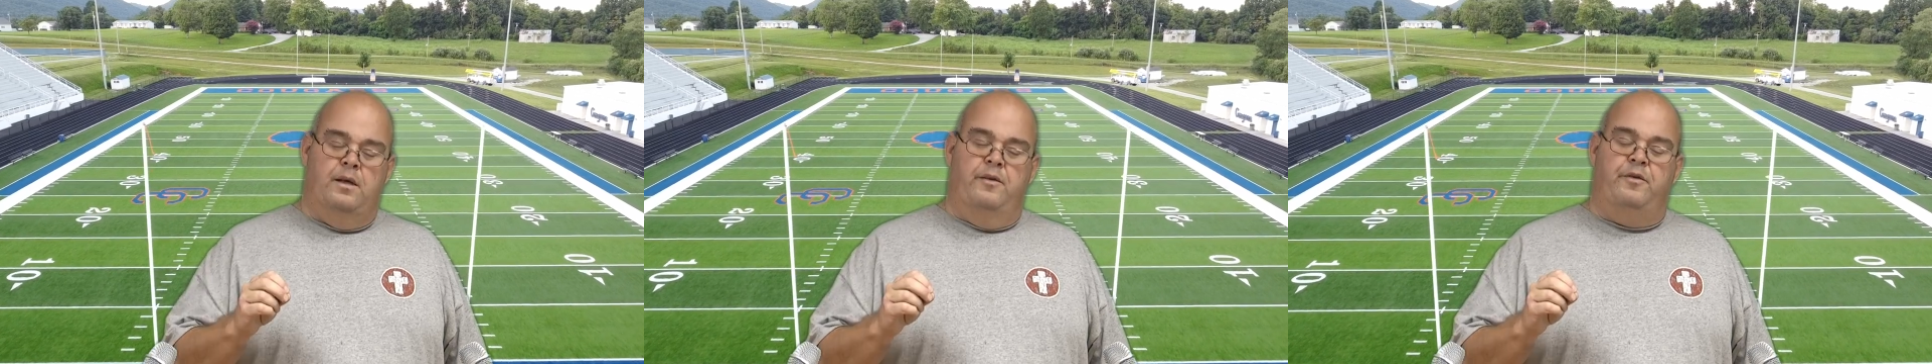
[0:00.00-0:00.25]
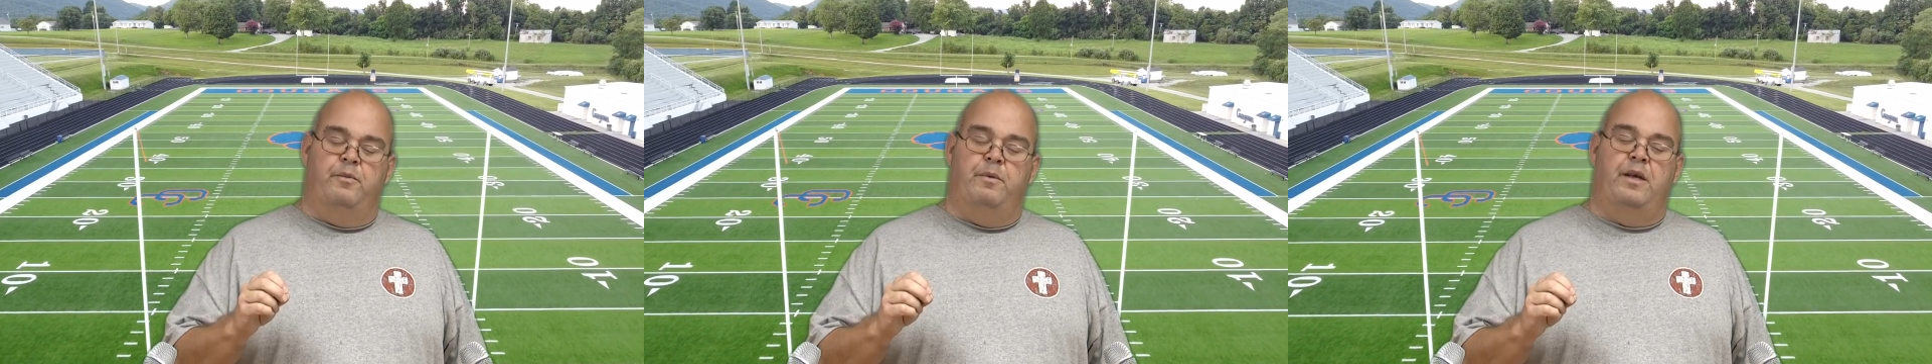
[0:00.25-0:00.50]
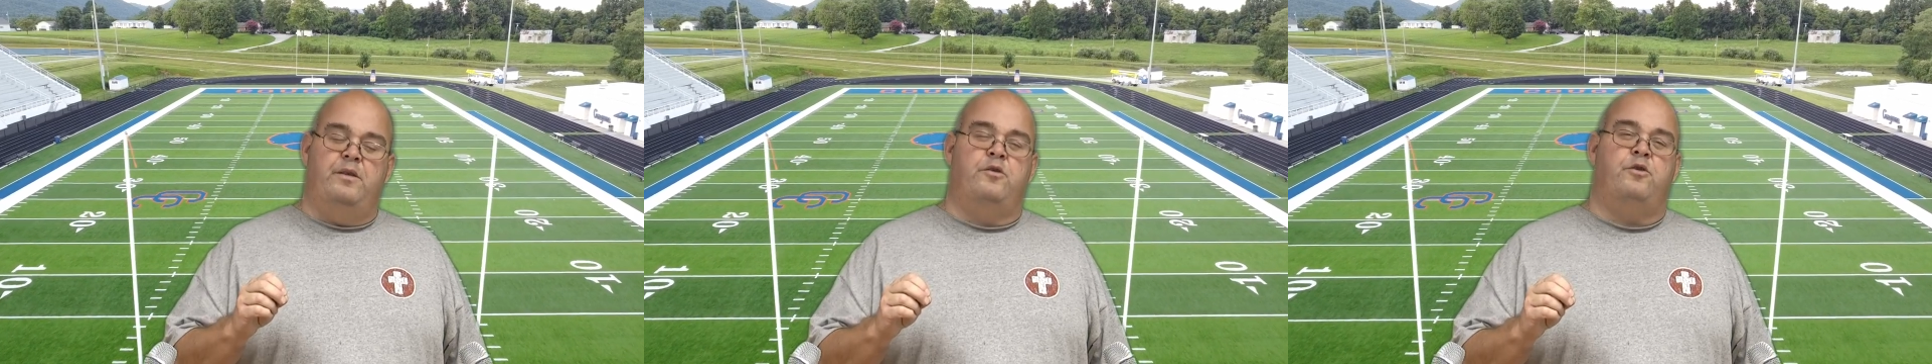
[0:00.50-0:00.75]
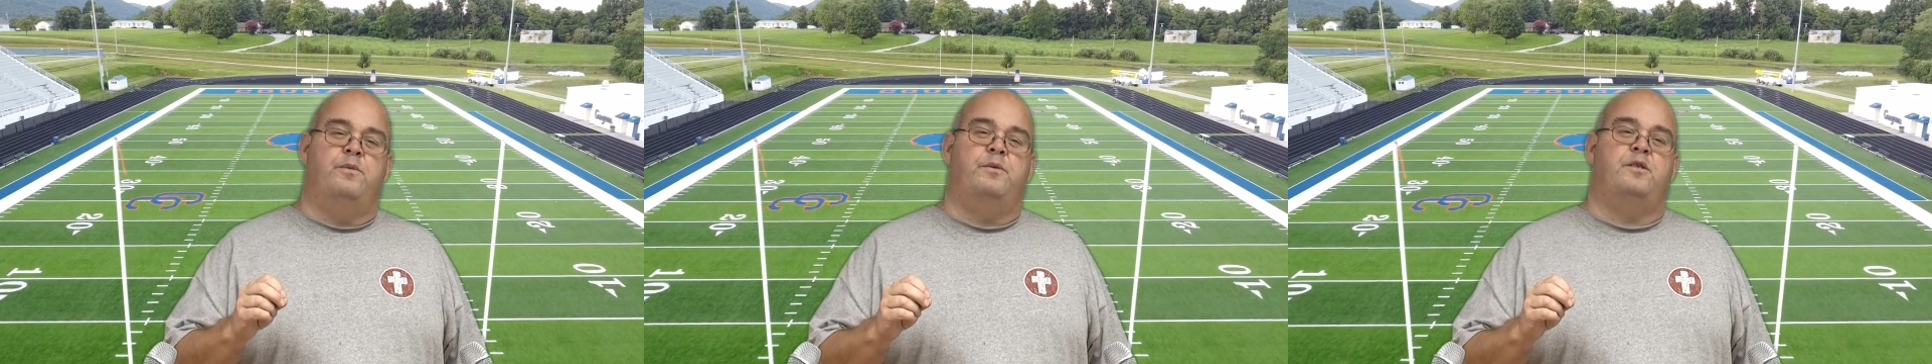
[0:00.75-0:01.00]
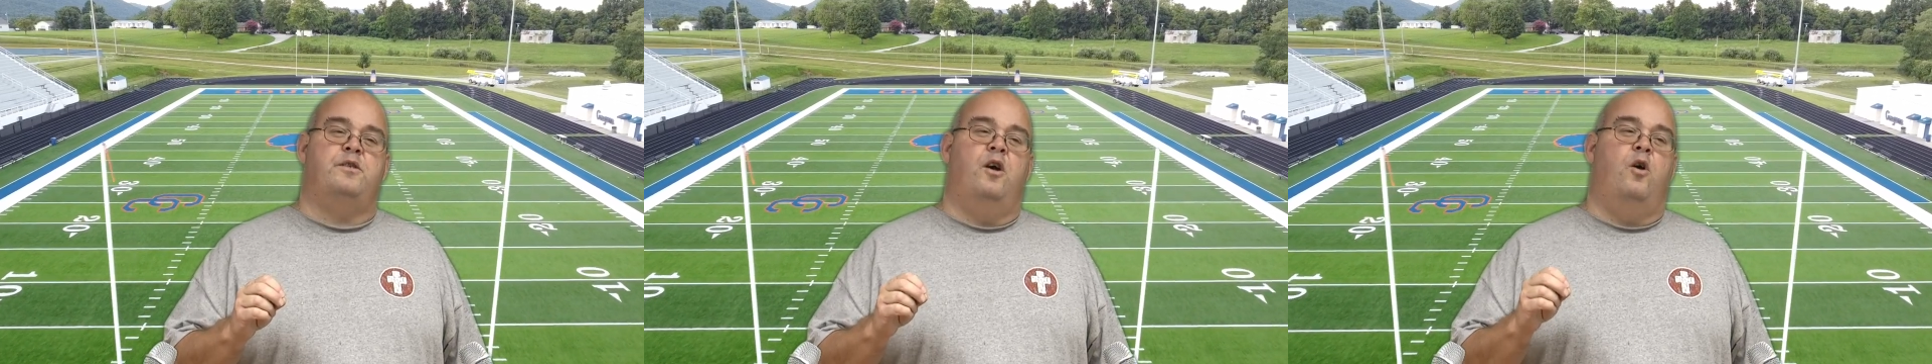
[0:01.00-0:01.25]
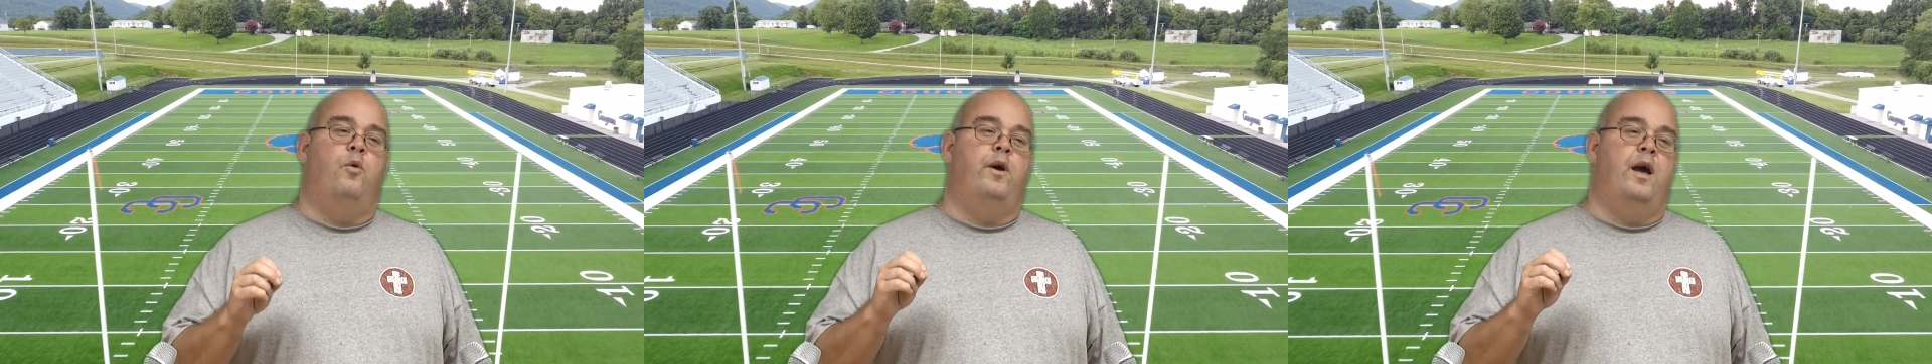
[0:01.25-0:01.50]
If you made the trip to
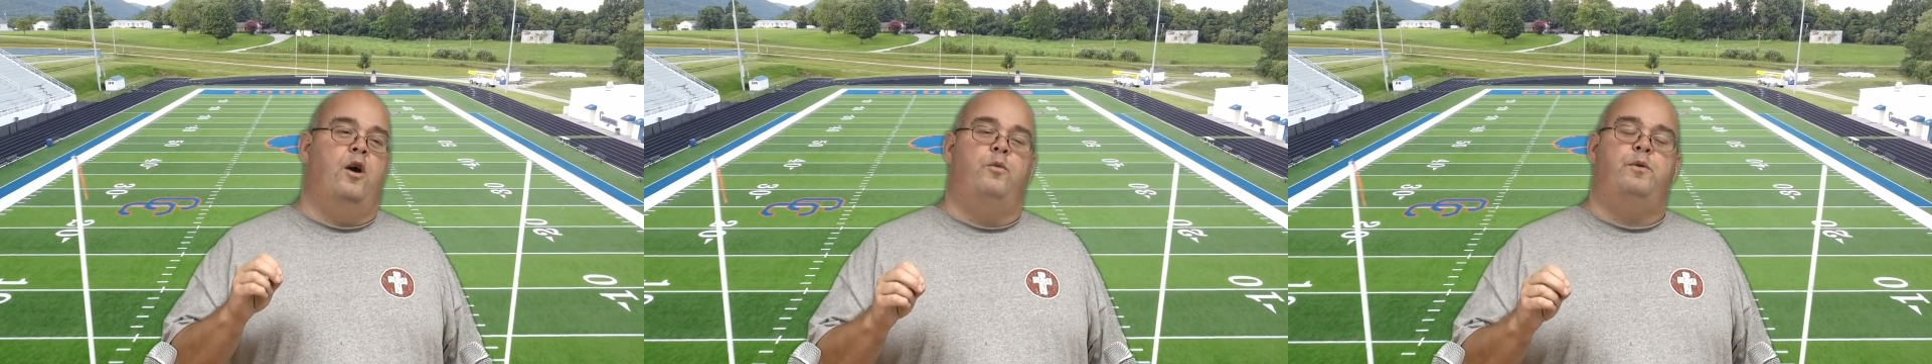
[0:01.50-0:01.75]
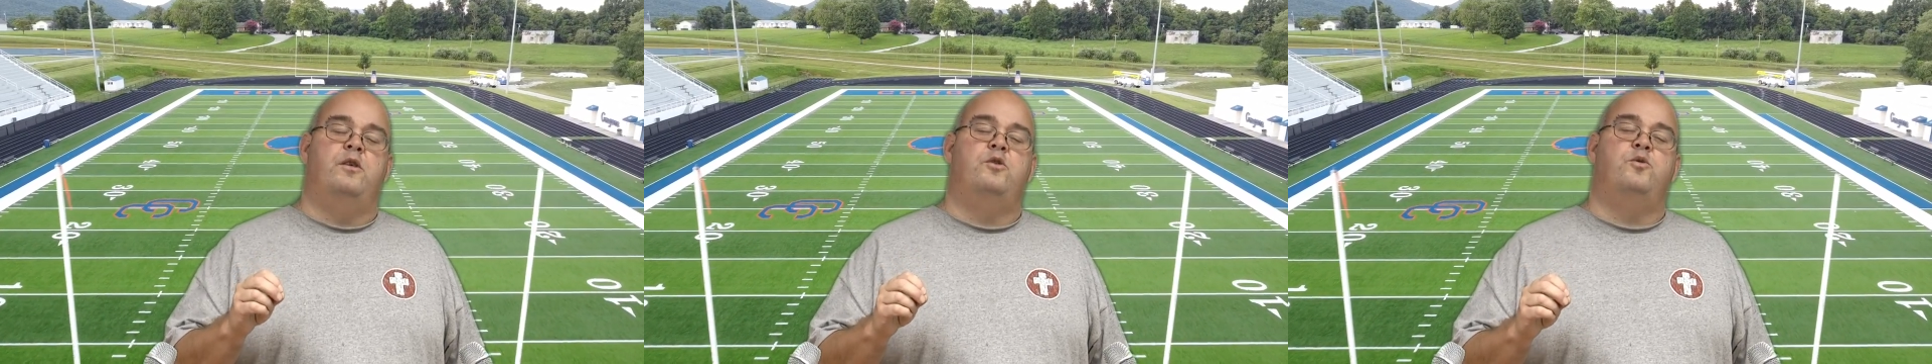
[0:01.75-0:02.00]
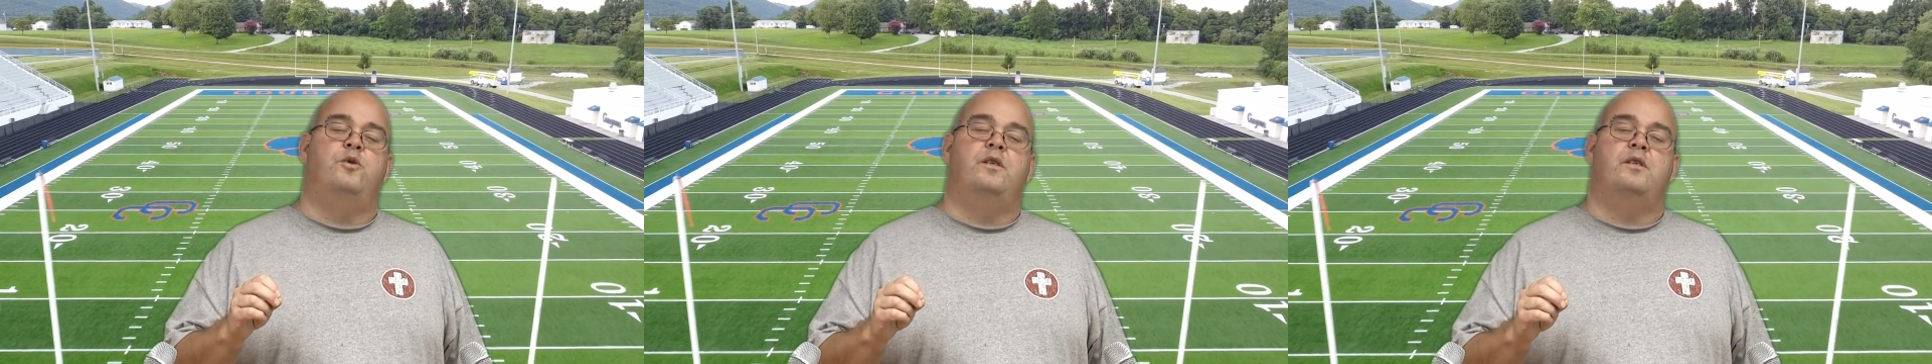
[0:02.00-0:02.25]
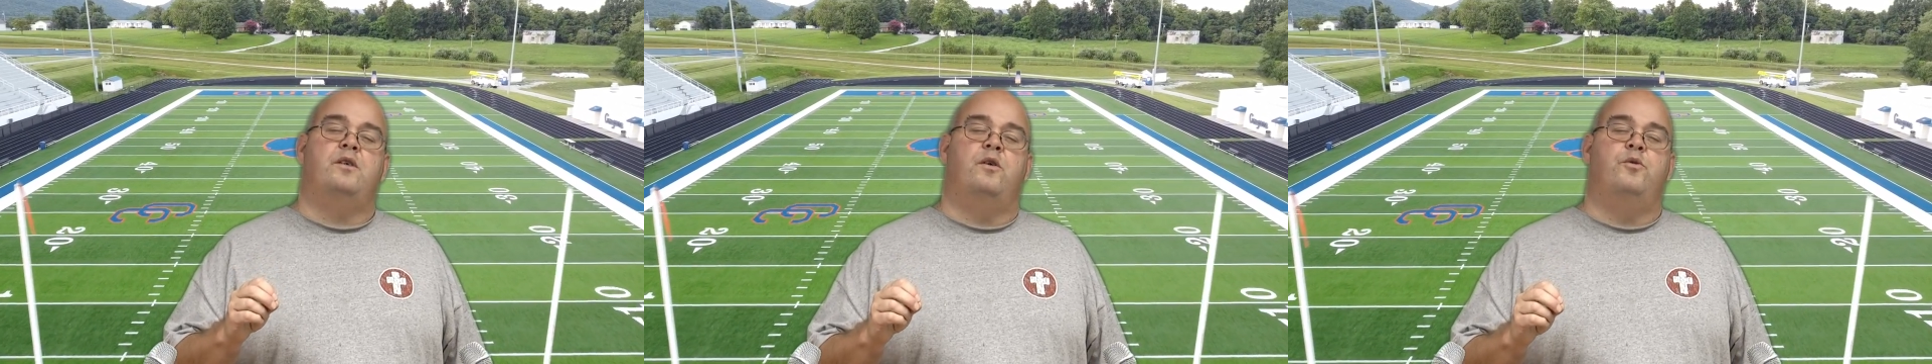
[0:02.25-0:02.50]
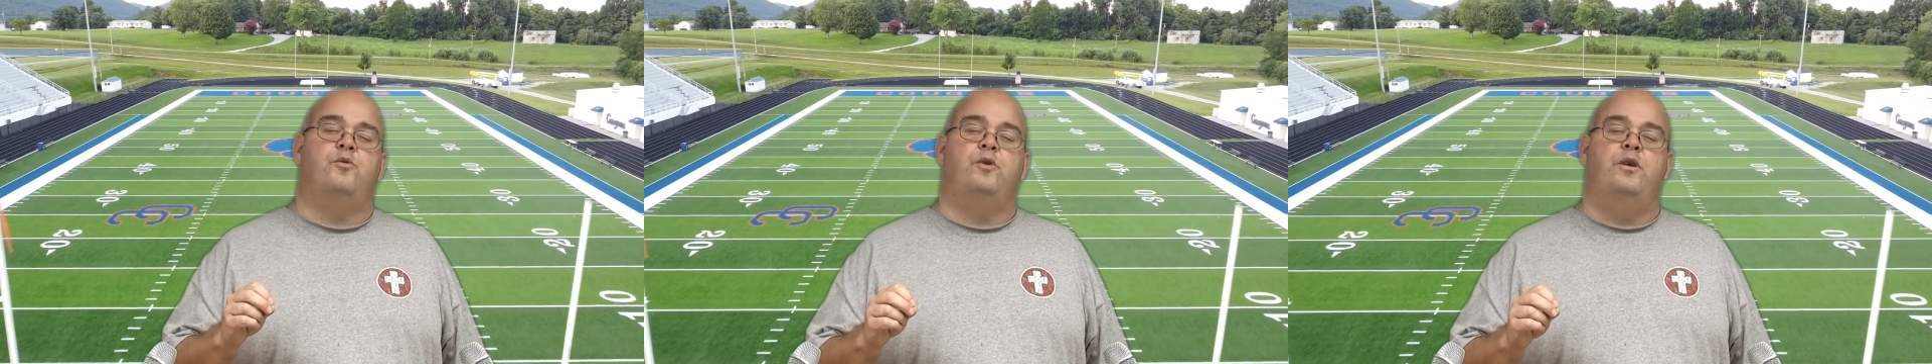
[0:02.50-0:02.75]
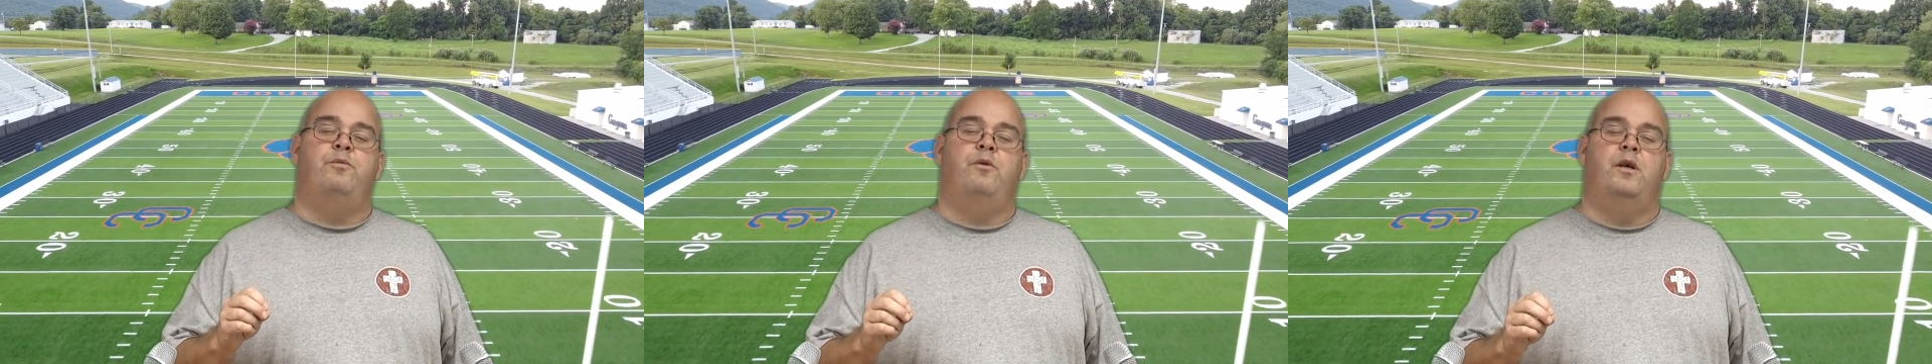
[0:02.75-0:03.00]
Solway, I hope you enjoyed this on the
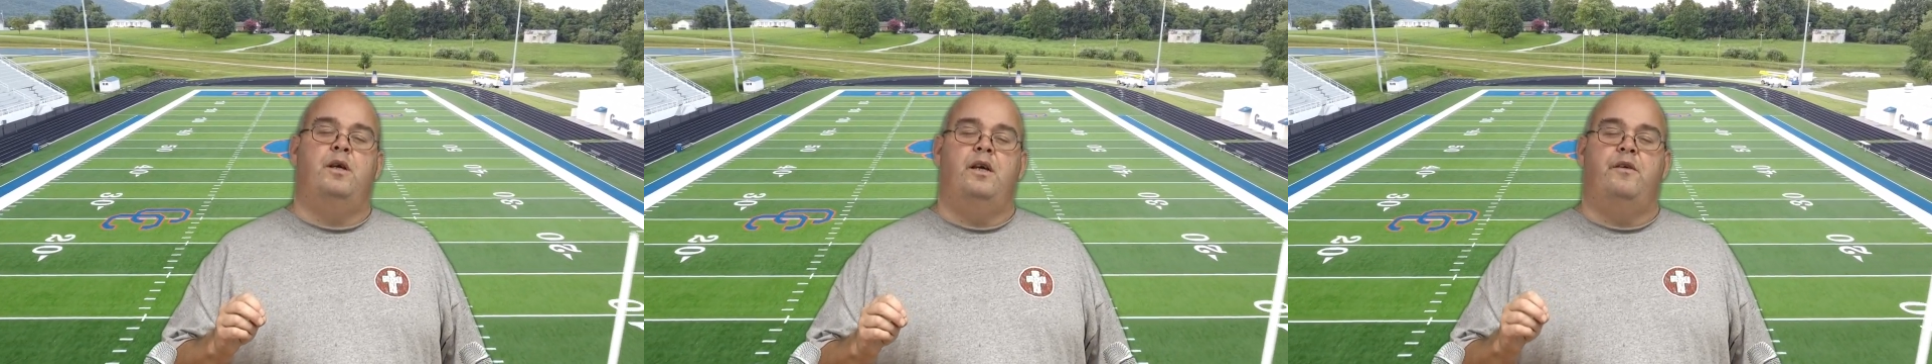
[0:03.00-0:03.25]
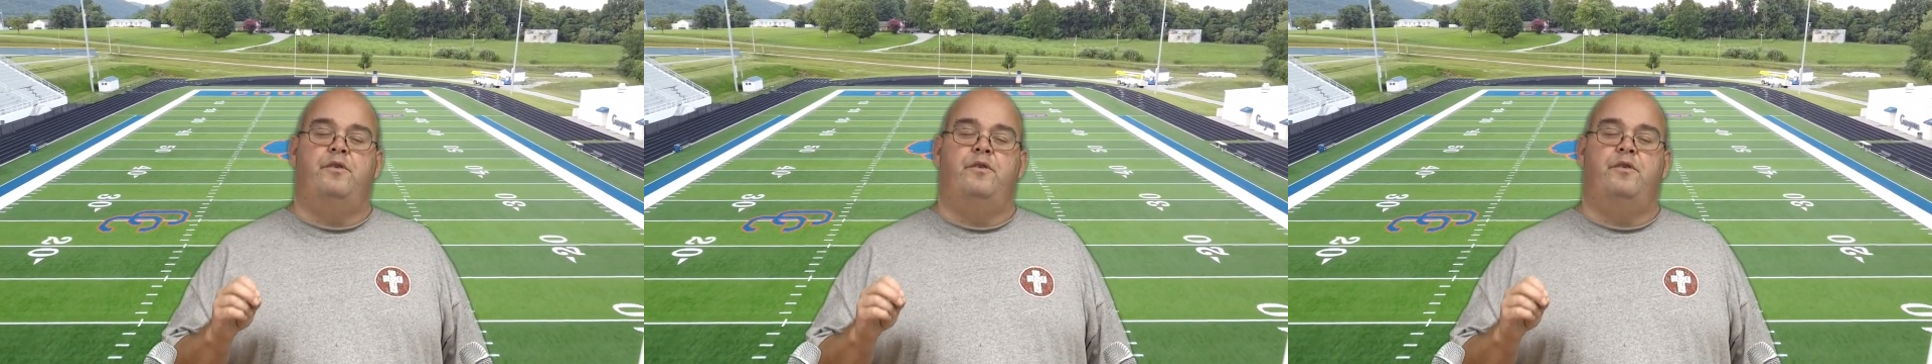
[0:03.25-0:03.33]
replay.